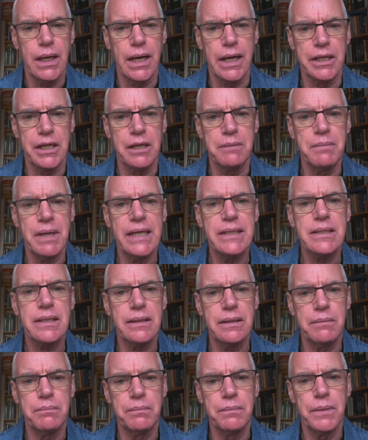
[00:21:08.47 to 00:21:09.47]
And I
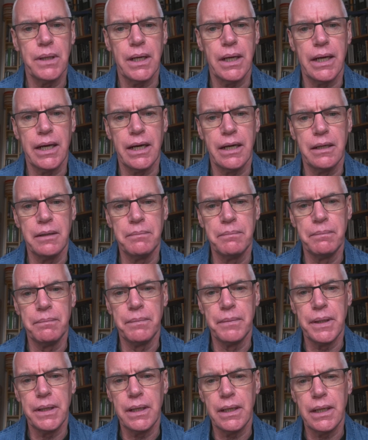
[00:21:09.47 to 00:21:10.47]
met him
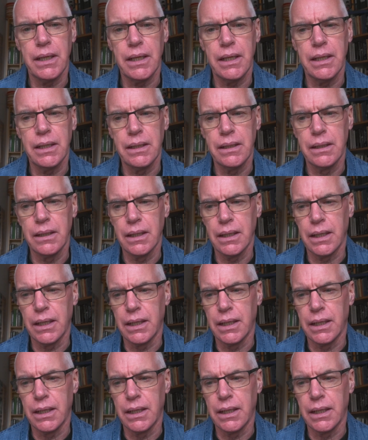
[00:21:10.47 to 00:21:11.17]
in